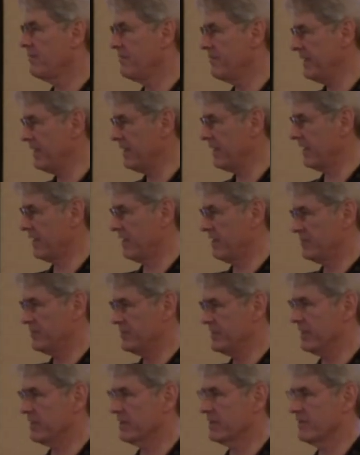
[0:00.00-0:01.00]
being an
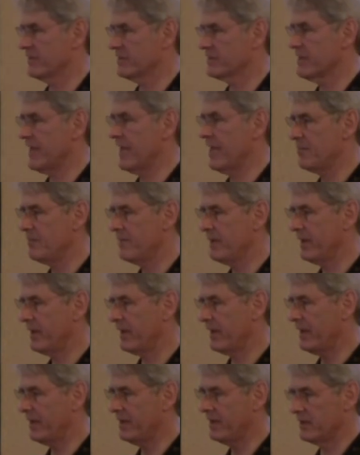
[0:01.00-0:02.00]
objectivist and
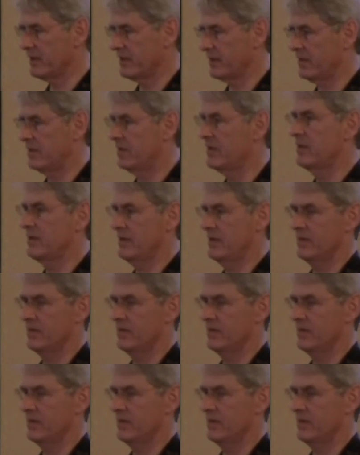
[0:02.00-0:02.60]
being in